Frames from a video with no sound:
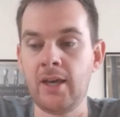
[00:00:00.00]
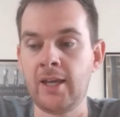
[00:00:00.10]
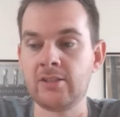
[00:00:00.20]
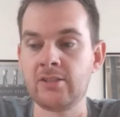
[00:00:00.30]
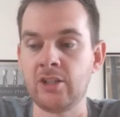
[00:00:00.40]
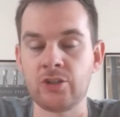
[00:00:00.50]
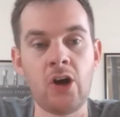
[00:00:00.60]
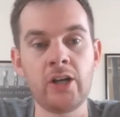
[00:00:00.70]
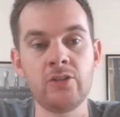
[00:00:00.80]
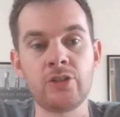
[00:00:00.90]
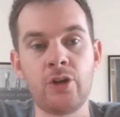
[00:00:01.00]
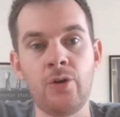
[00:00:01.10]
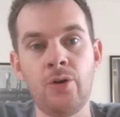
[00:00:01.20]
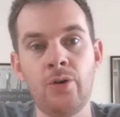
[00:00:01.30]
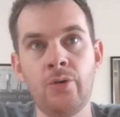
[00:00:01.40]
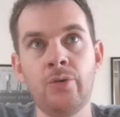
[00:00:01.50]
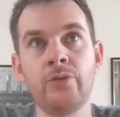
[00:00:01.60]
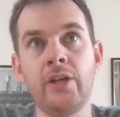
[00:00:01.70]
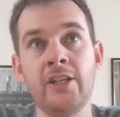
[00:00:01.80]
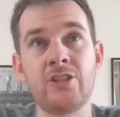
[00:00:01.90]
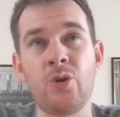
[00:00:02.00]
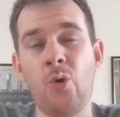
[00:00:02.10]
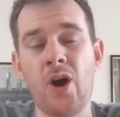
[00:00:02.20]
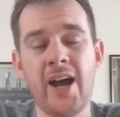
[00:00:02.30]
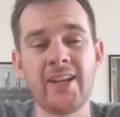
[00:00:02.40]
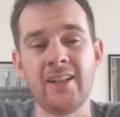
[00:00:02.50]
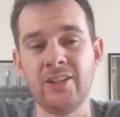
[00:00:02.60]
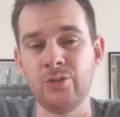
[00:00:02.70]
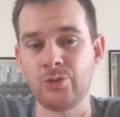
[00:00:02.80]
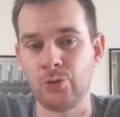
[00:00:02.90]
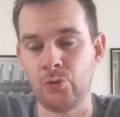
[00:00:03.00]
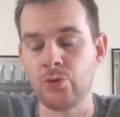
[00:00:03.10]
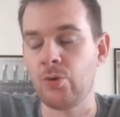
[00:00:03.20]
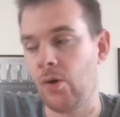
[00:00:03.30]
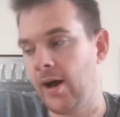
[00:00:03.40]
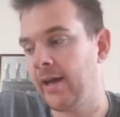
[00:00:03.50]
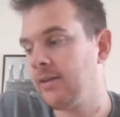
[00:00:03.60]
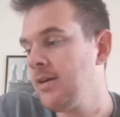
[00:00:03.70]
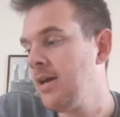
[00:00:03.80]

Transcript: It's the title is called "It's Quiet, a Little Too Quiet."